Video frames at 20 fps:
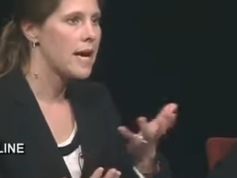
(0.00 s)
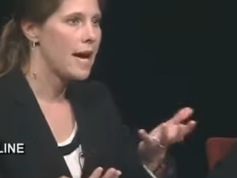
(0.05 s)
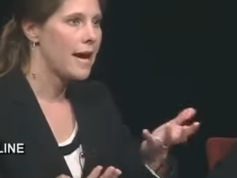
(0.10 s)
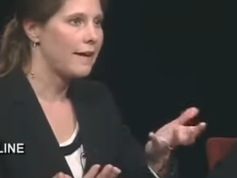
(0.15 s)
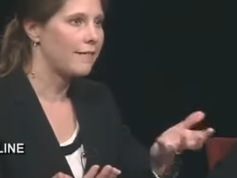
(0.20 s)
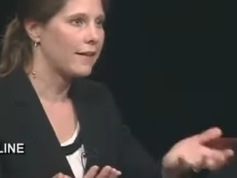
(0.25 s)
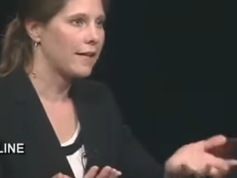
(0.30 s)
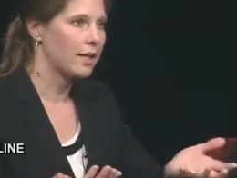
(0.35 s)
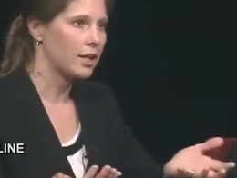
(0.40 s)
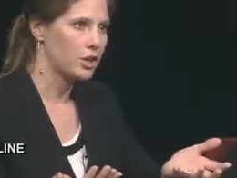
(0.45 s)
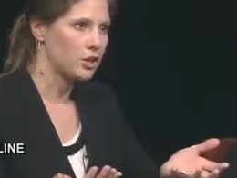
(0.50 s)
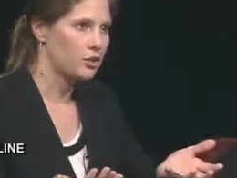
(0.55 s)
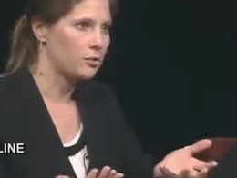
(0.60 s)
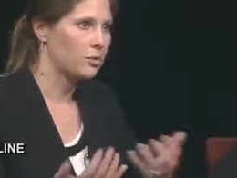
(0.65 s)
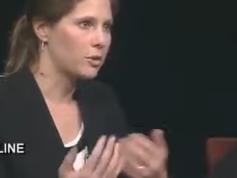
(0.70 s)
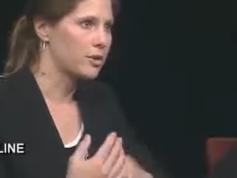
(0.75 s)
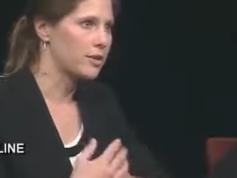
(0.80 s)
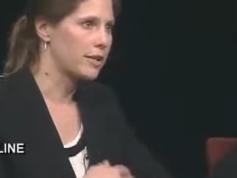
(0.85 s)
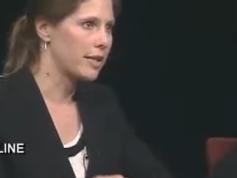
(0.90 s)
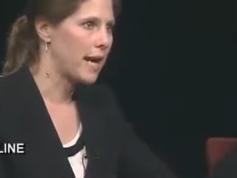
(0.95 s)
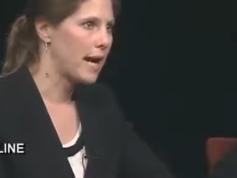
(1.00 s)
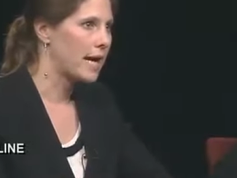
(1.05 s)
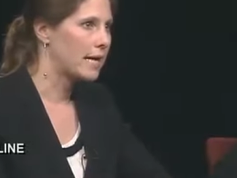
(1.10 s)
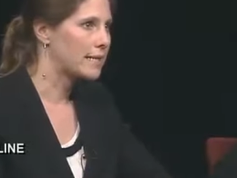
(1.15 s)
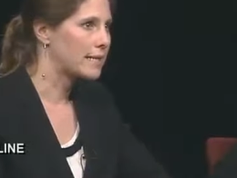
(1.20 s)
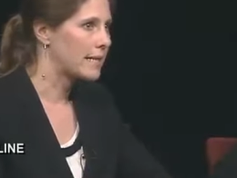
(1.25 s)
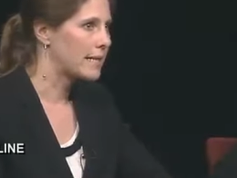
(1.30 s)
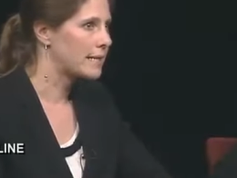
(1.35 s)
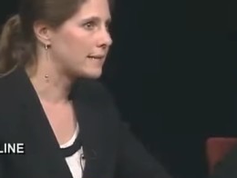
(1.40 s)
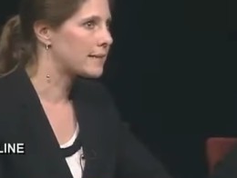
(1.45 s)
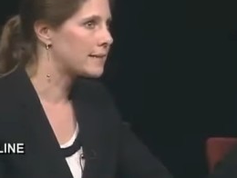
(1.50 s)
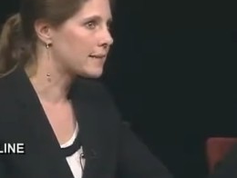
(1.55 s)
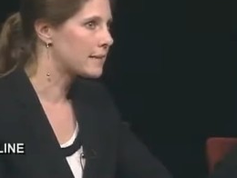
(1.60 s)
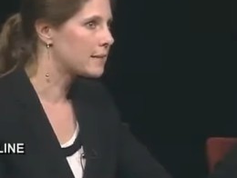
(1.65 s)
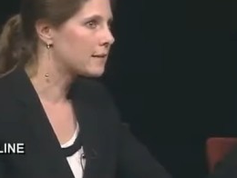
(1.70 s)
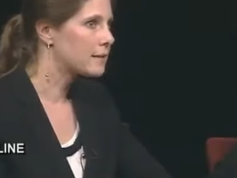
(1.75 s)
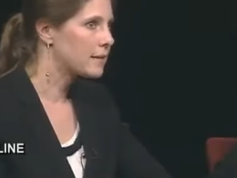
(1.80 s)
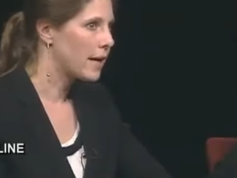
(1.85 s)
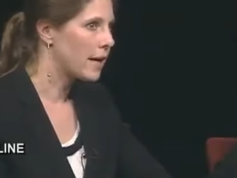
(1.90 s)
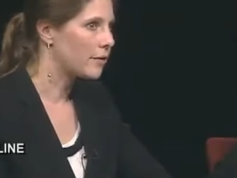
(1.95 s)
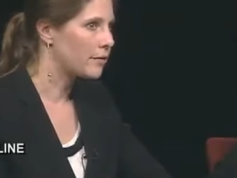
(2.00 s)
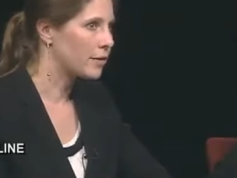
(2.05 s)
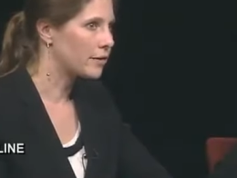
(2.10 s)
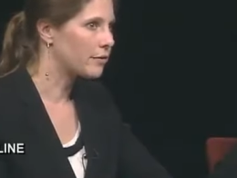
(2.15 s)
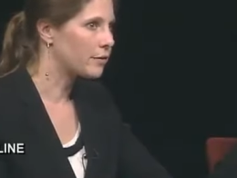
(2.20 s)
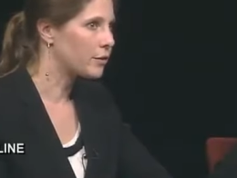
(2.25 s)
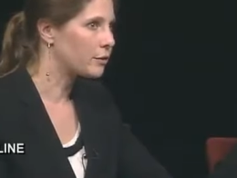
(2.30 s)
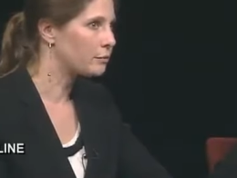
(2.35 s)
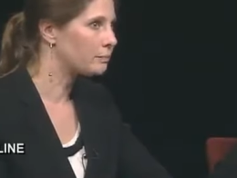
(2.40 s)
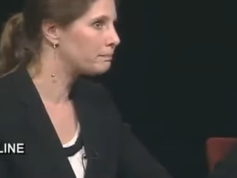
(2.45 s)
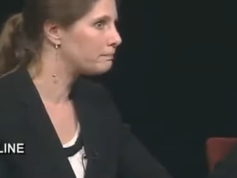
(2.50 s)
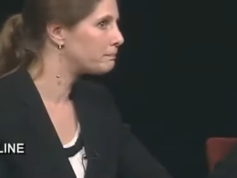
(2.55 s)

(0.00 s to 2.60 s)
and that consumers can access healthy food.